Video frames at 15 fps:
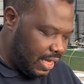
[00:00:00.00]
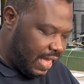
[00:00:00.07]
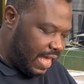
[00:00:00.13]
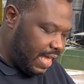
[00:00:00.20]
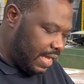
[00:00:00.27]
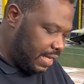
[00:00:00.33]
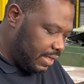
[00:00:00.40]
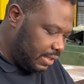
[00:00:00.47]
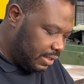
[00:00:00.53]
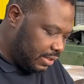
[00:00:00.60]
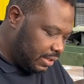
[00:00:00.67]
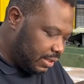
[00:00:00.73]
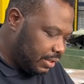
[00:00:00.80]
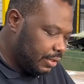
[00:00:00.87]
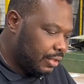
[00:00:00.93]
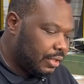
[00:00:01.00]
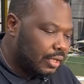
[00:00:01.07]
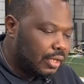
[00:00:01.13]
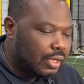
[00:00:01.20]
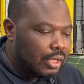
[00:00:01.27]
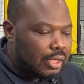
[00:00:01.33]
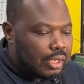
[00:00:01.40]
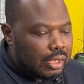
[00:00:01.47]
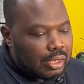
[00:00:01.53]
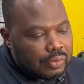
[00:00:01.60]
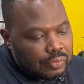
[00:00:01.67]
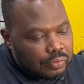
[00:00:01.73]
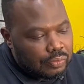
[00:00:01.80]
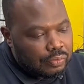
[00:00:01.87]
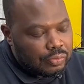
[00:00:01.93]
is
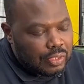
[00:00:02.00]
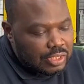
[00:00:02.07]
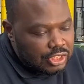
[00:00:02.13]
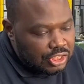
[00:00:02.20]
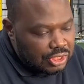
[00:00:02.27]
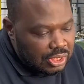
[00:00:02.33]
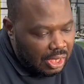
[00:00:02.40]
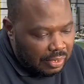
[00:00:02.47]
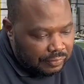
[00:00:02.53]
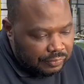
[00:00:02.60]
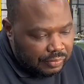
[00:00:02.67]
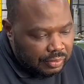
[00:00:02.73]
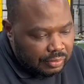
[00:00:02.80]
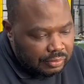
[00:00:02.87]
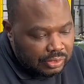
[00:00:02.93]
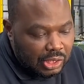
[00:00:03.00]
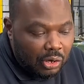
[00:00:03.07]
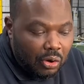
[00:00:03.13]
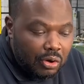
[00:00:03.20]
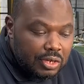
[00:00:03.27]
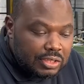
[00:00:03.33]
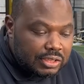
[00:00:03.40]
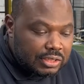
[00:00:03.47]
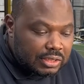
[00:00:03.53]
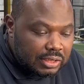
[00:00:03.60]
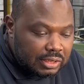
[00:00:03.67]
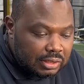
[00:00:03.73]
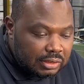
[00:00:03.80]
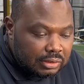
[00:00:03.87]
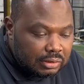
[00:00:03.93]
the shaft, the oil
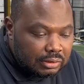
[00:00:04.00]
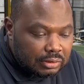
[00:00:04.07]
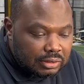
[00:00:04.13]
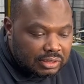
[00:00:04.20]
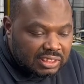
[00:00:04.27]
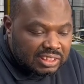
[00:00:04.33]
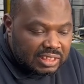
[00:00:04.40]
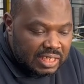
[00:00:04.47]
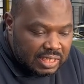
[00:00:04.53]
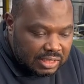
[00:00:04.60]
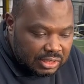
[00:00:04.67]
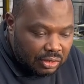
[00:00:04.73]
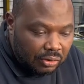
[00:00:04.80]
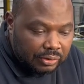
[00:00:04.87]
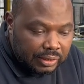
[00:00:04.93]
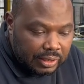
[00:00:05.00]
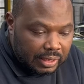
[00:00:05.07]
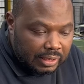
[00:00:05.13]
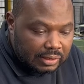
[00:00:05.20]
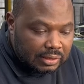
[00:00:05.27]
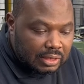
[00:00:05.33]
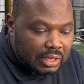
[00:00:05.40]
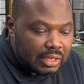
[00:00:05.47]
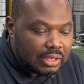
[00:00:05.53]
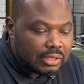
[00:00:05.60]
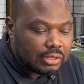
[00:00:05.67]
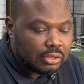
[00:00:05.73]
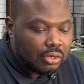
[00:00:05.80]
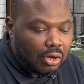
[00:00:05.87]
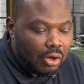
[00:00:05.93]
seal sits on it is
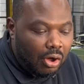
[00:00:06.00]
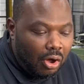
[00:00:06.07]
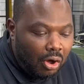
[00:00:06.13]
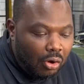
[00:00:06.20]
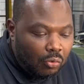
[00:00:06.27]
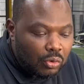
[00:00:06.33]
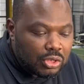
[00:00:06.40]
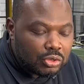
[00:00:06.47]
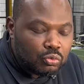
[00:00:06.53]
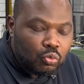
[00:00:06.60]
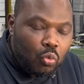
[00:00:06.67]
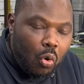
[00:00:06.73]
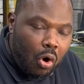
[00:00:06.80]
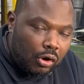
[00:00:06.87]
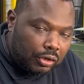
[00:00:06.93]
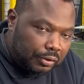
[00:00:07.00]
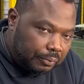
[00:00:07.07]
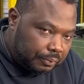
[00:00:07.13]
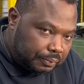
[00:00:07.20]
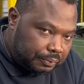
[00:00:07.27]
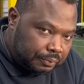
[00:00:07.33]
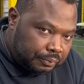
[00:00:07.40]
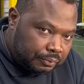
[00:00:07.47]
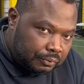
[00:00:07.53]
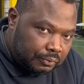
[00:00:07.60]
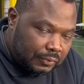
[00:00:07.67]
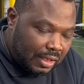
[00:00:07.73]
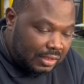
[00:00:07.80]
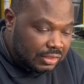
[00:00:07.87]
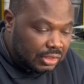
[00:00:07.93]
always worn.
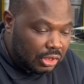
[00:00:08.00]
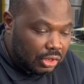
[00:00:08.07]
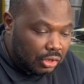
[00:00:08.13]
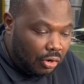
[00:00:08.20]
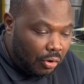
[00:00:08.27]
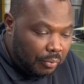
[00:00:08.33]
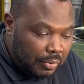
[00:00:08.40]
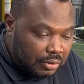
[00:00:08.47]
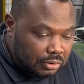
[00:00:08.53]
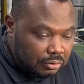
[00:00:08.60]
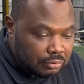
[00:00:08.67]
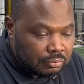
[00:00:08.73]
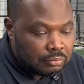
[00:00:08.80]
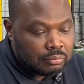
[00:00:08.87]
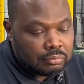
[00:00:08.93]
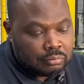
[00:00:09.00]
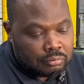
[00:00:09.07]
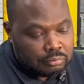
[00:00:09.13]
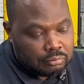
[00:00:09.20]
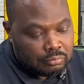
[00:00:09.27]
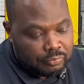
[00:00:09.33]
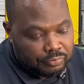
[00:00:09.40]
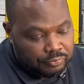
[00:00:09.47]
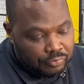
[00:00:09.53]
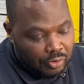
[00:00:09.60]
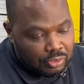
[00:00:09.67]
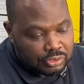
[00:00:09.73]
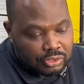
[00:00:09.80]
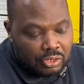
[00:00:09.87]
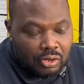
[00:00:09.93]
That's a common
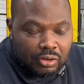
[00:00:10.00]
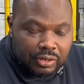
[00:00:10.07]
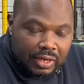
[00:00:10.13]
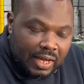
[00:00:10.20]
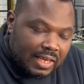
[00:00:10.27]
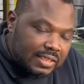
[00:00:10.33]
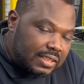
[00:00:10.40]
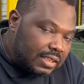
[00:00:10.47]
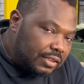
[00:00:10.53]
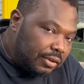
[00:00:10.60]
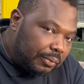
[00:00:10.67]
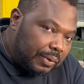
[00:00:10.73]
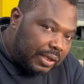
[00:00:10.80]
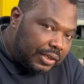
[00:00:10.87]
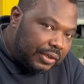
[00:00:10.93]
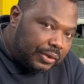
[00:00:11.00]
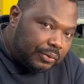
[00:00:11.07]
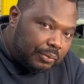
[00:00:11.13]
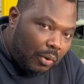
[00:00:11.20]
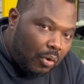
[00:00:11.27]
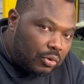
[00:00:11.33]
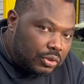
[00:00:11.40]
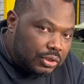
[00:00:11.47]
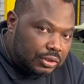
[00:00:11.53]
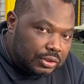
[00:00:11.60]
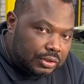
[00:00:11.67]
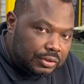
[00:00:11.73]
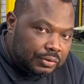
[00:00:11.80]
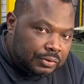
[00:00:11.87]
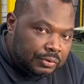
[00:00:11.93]
fault on SEW
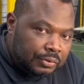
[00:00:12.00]
motors.